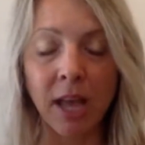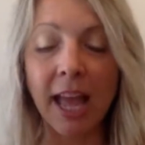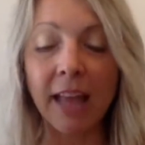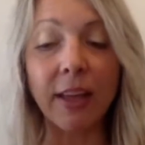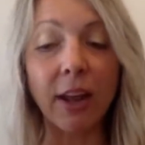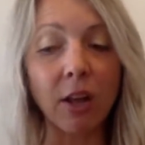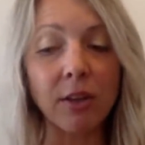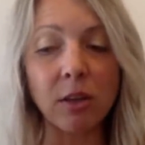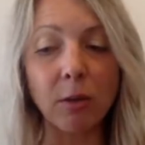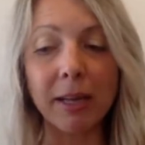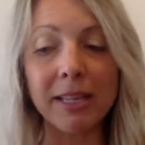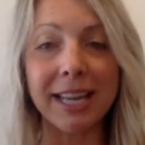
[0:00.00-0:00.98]
And that
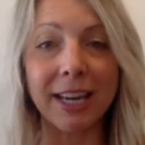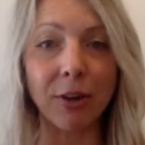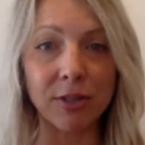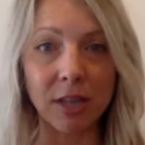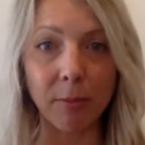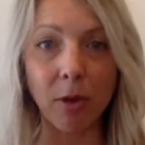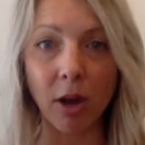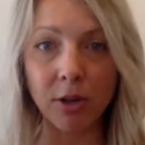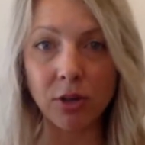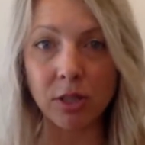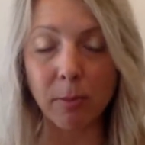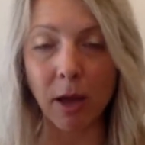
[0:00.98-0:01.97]
also means that your
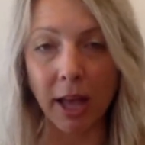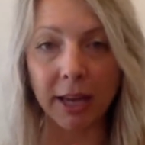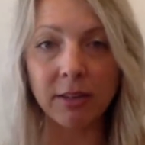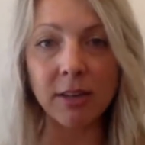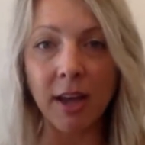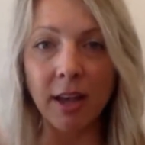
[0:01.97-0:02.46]
subconscious mind